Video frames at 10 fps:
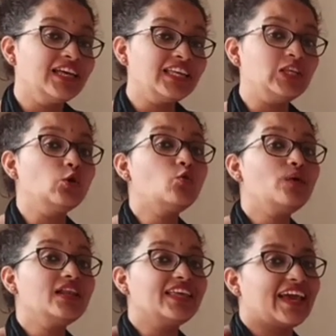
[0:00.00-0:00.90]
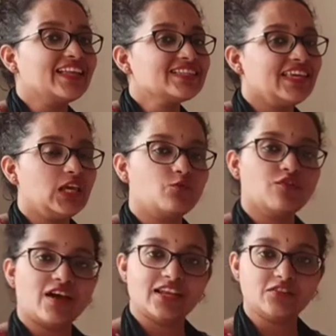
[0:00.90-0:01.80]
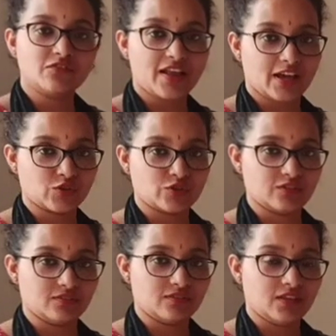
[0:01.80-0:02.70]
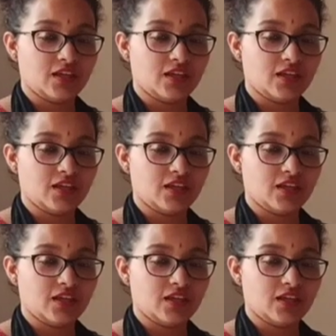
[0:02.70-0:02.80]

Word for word: you will get equivalent fraction.